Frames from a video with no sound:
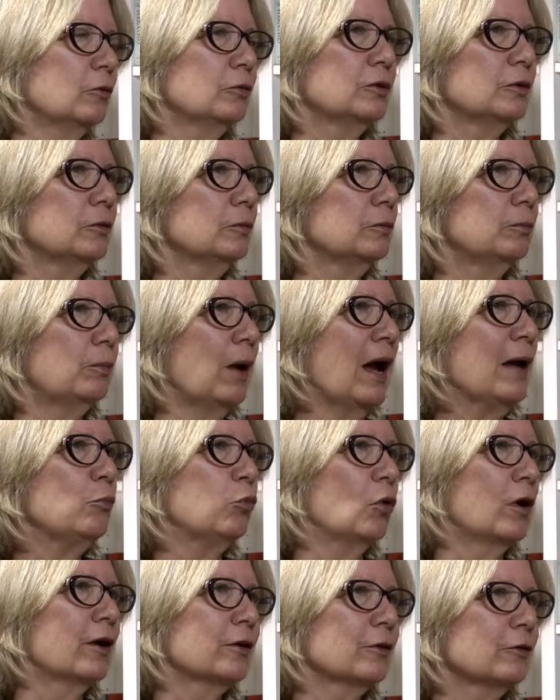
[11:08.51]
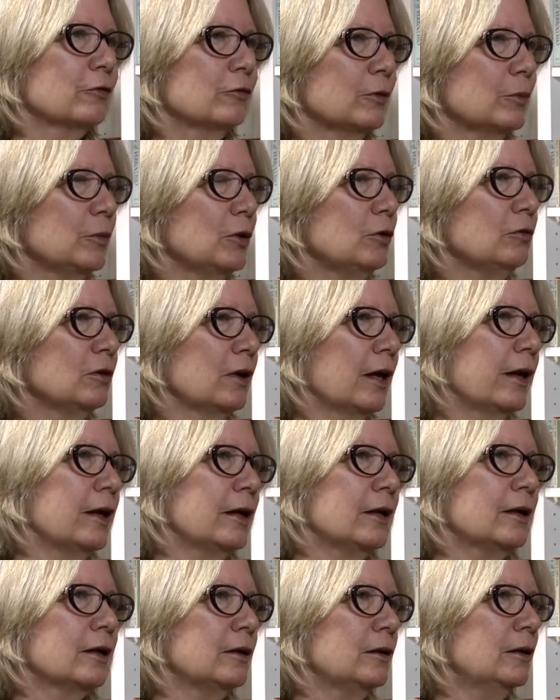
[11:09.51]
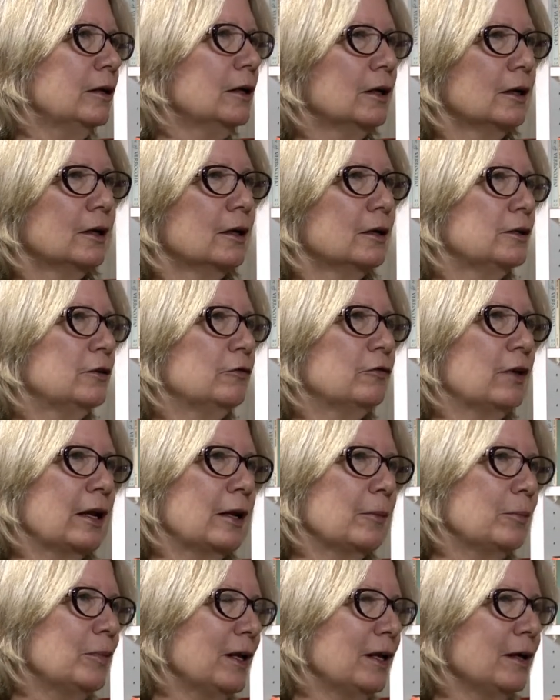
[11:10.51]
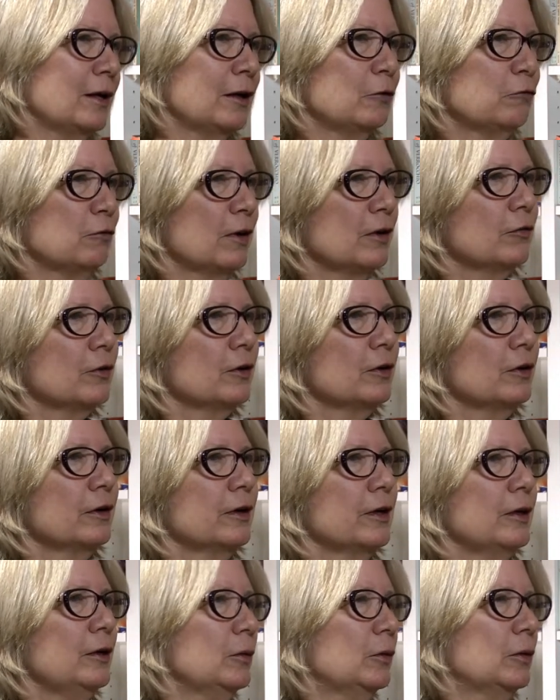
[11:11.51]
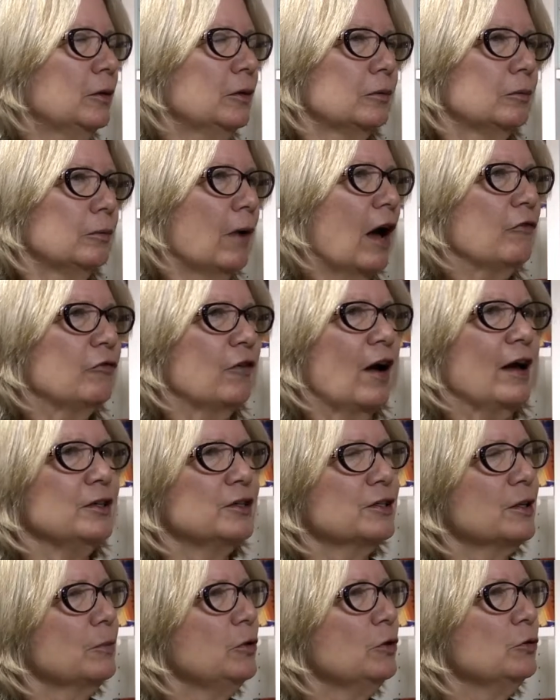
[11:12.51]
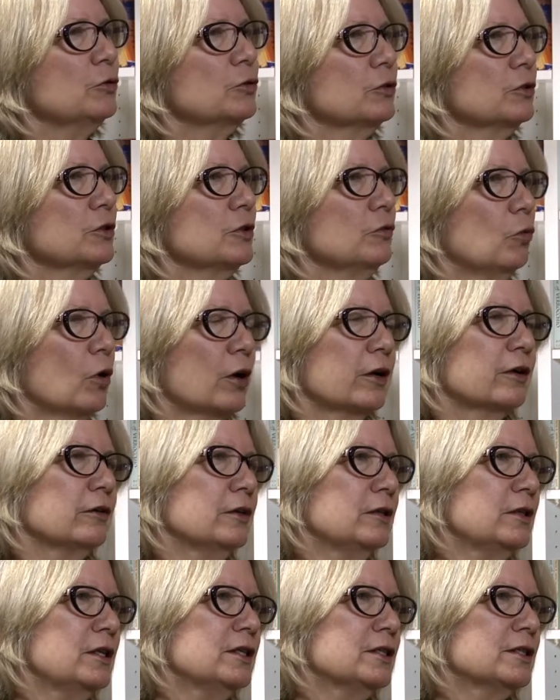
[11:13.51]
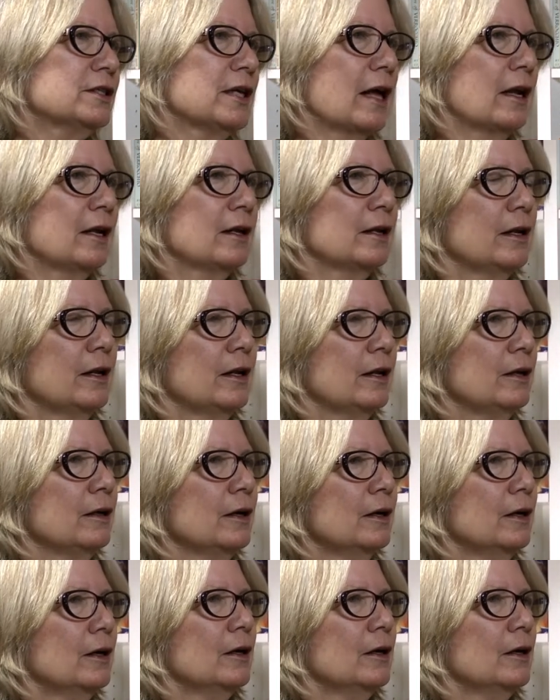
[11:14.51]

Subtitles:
to pipe water from Ute Lake and develop the Gila River and might find some new source of water and desalinate